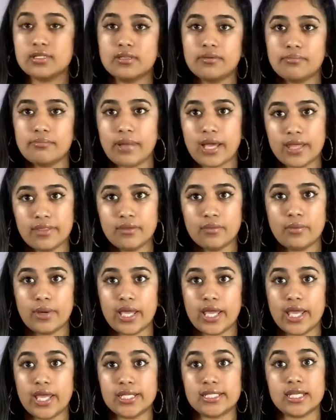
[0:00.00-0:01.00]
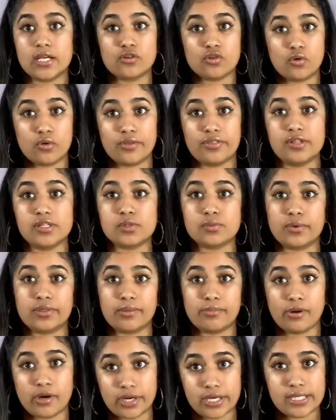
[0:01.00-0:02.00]
By the way, down north is where the
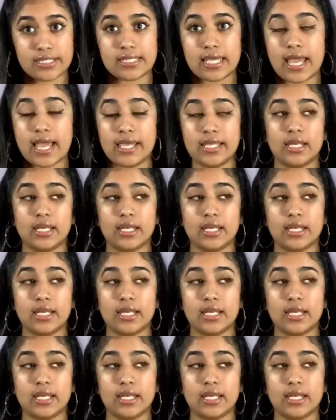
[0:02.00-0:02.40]
party's at.